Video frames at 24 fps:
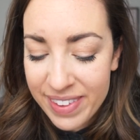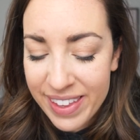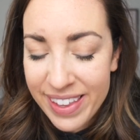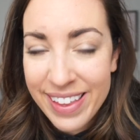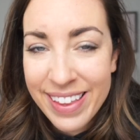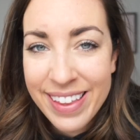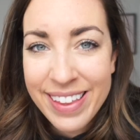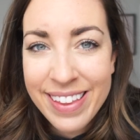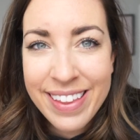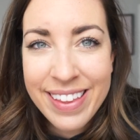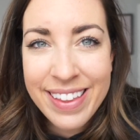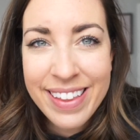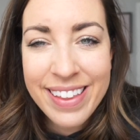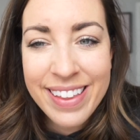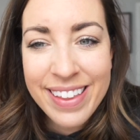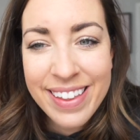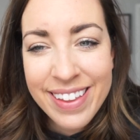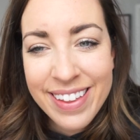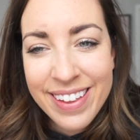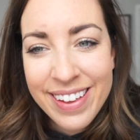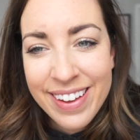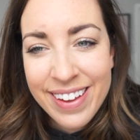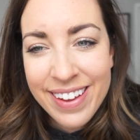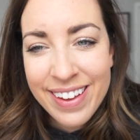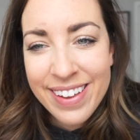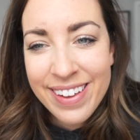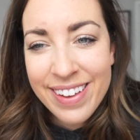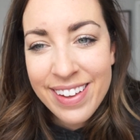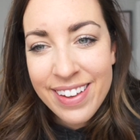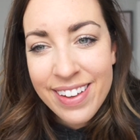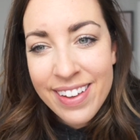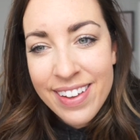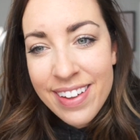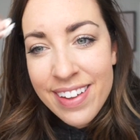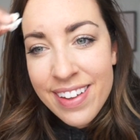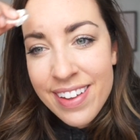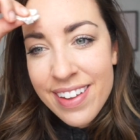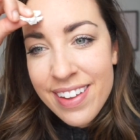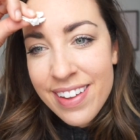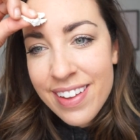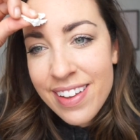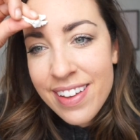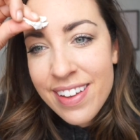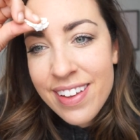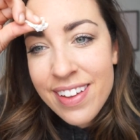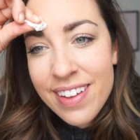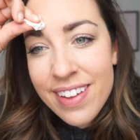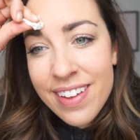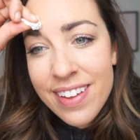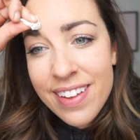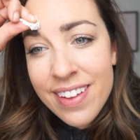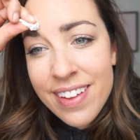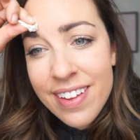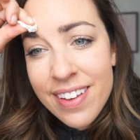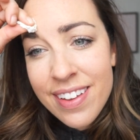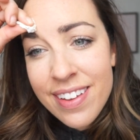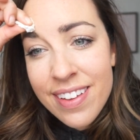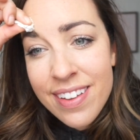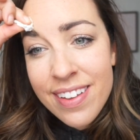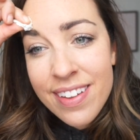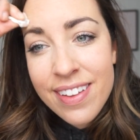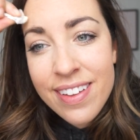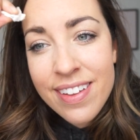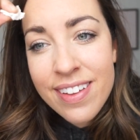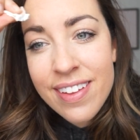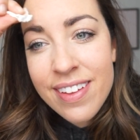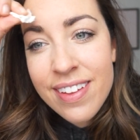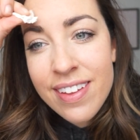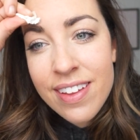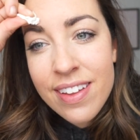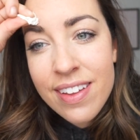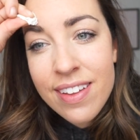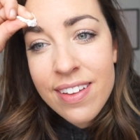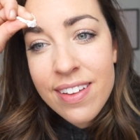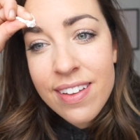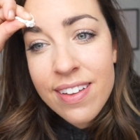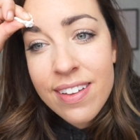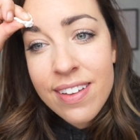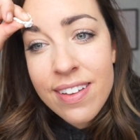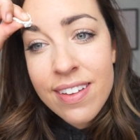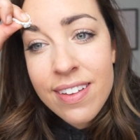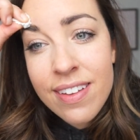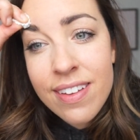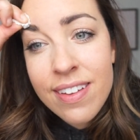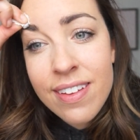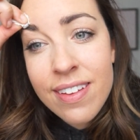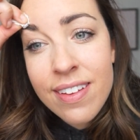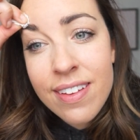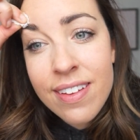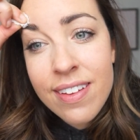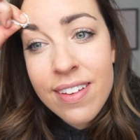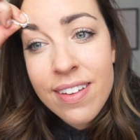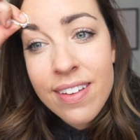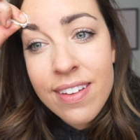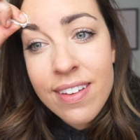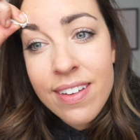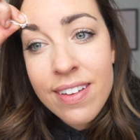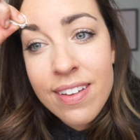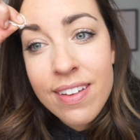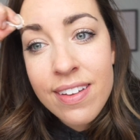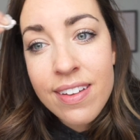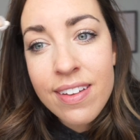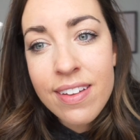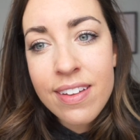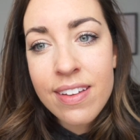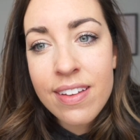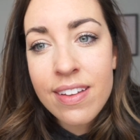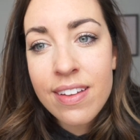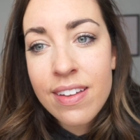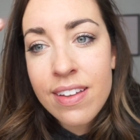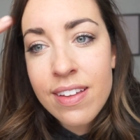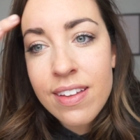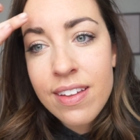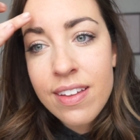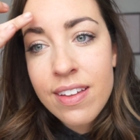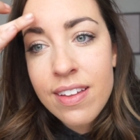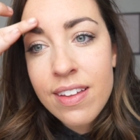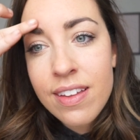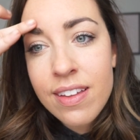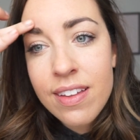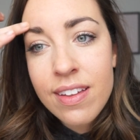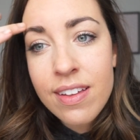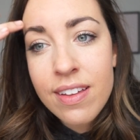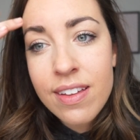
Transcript: No one is speaking in this clip.